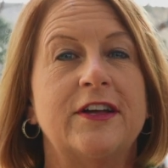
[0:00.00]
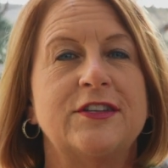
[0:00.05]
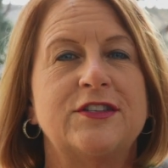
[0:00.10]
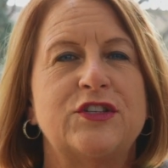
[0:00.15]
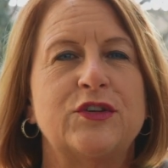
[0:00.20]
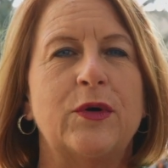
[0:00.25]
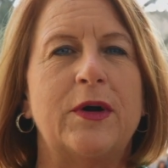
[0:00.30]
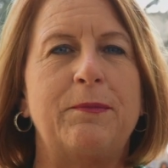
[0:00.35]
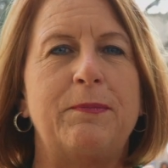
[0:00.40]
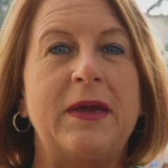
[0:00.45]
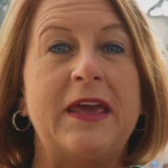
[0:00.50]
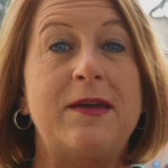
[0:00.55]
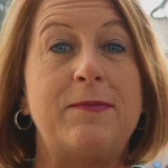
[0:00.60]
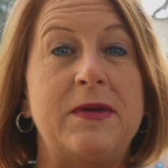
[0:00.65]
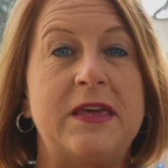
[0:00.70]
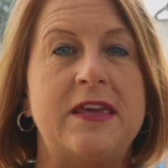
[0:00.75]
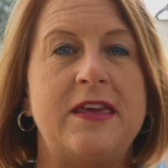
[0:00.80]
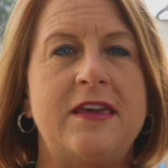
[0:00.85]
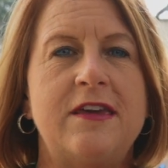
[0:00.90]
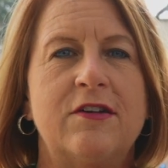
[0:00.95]
So a
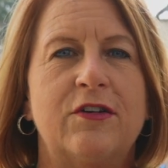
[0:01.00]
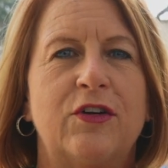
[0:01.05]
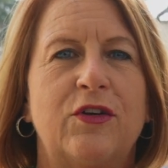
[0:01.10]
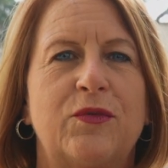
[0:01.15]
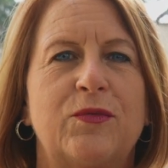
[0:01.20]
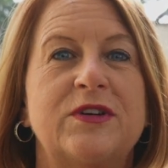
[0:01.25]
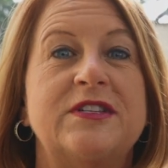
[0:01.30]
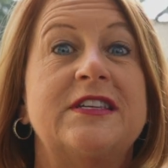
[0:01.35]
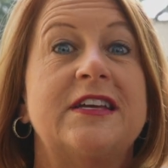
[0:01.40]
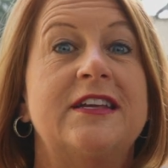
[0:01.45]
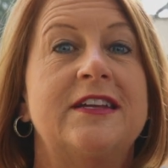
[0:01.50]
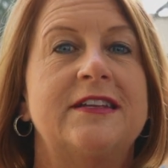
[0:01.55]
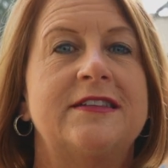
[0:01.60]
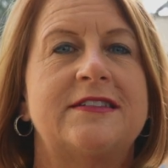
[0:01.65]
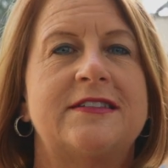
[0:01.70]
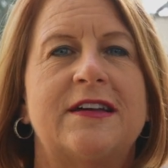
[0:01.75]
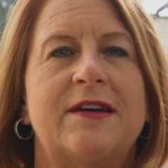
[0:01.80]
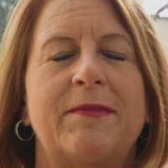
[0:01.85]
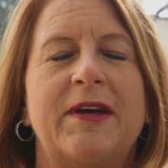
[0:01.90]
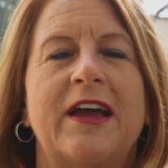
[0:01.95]
baby eel was in its
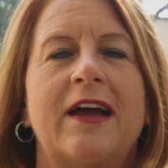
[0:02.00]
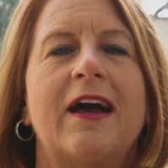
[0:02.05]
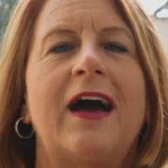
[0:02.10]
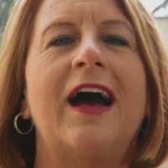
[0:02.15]
stomach.